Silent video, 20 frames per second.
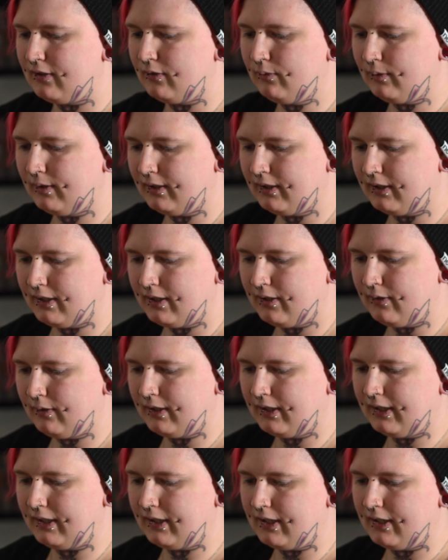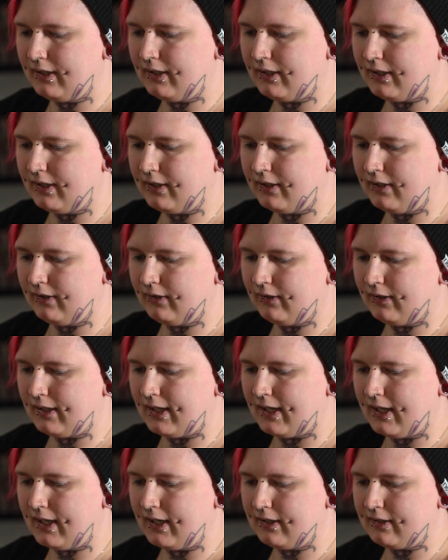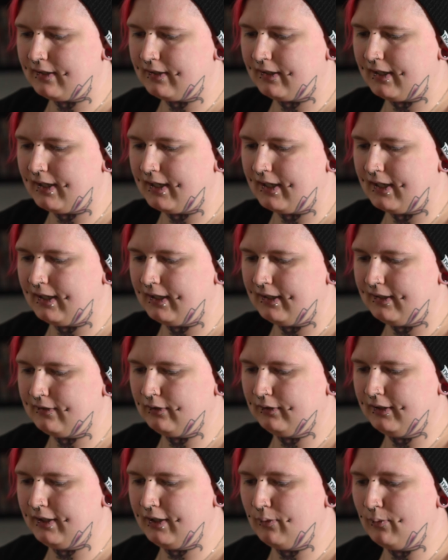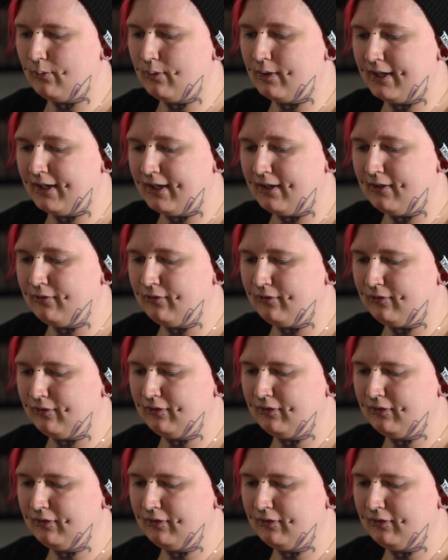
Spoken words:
run a unit in here that is only a 1 of.